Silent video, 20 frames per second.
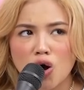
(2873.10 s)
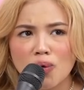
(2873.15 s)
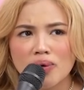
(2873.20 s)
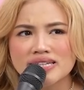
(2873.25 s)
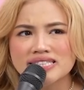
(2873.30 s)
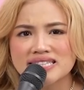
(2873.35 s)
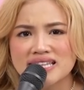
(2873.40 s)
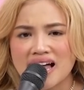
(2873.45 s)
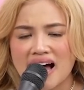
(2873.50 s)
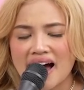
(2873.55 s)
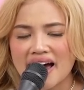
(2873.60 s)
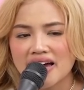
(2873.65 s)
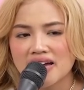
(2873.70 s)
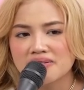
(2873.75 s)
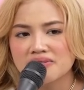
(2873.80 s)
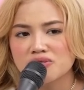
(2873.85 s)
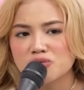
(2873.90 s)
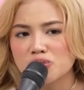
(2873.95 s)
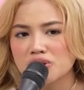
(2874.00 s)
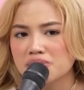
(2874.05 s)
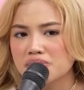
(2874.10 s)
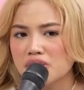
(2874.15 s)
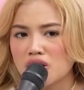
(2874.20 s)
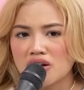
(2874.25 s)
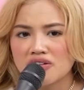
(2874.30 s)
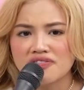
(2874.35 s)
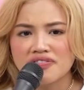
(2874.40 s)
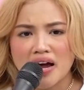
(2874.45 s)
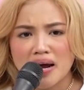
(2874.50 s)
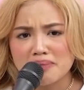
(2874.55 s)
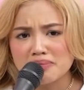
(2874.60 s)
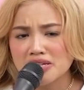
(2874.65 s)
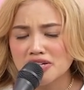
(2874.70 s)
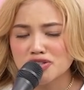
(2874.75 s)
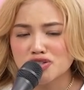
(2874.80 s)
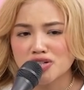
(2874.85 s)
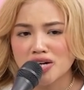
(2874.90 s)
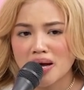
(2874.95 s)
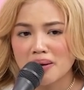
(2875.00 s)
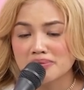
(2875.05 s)
always lie, and we'd be on
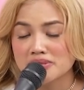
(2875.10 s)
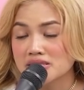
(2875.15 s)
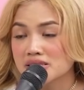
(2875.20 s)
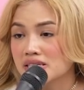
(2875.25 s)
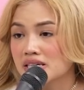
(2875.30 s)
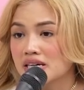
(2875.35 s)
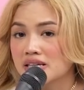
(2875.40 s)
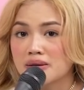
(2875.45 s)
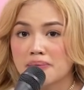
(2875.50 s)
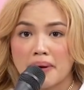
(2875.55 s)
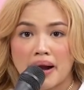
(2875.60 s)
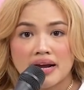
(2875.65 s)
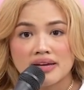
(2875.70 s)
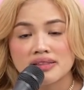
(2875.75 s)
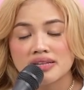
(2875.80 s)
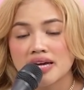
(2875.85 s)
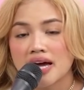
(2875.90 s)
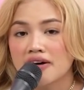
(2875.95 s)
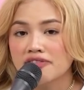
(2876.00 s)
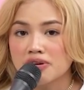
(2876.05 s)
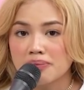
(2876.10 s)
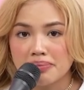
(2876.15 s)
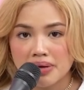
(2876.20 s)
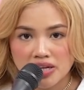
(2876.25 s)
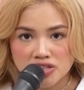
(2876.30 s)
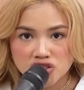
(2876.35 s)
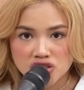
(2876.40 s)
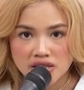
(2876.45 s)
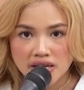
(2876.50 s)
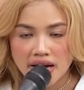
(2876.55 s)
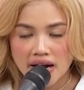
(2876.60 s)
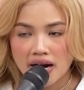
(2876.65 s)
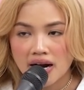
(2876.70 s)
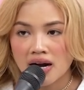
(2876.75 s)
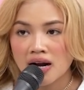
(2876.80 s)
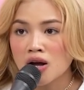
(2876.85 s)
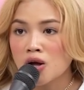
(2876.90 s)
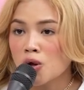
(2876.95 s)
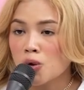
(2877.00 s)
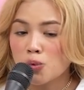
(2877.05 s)
family trips. He'd apparently have a bitch
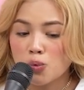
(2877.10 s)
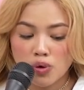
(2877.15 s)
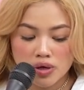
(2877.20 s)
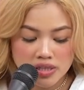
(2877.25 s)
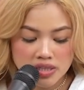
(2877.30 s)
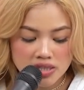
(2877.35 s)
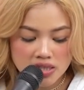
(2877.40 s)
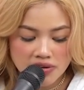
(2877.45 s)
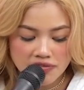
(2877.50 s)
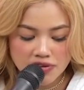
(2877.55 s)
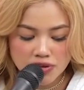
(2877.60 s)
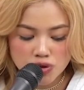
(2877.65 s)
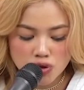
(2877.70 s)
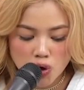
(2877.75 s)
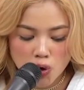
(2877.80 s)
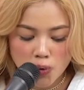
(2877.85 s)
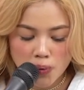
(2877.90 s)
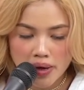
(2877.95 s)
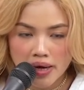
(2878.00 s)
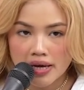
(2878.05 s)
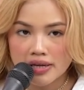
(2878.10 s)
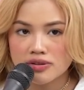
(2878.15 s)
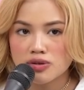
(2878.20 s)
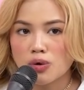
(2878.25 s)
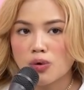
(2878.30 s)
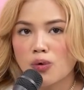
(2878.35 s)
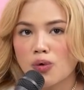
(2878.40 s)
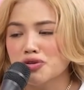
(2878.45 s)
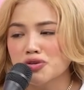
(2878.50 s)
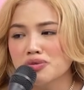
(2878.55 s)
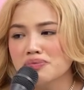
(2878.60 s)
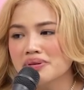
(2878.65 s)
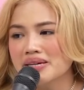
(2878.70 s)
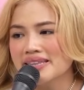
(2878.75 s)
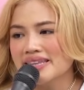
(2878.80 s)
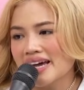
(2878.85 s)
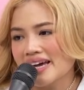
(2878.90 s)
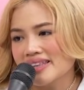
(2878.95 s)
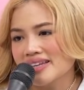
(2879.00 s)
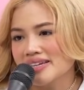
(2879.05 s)
there, wouldn't even know it. He would
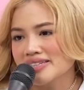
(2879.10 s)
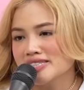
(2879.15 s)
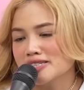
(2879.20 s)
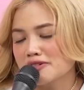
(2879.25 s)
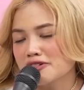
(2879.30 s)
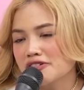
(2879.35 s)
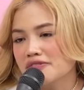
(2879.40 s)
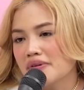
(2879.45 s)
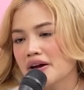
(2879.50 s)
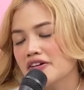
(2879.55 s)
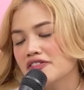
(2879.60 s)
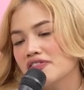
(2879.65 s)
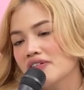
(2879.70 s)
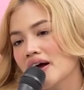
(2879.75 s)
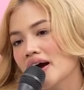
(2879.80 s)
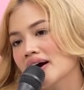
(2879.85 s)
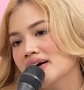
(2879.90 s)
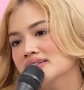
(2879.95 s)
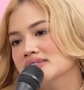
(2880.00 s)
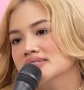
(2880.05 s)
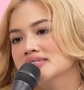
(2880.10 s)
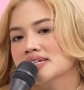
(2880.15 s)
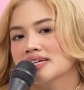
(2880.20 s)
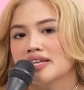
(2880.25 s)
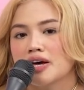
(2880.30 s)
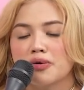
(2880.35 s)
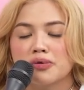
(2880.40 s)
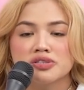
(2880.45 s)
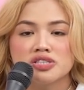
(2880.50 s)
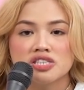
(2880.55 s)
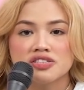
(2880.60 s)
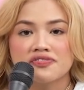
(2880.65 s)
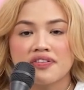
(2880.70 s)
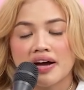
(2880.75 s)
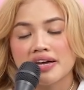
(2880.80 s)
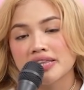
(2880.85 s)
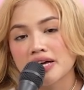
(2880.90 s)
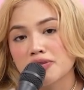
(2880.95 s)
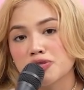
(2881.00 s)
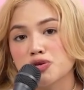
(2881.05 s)
be dating some of my friends, and I would just
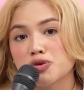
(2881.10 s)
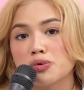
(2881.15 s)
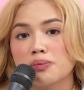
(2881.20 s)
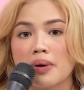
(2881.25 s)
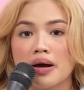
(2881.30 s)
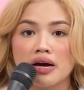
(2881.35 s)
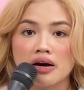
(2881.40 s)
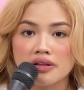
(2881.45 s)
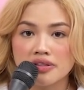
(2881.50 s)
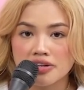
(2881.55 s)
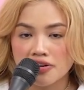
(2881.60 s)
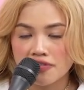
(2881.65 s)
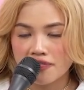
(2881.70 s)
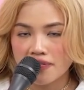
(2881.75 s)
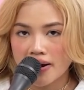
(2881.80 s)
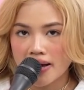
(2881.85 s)
find out through my other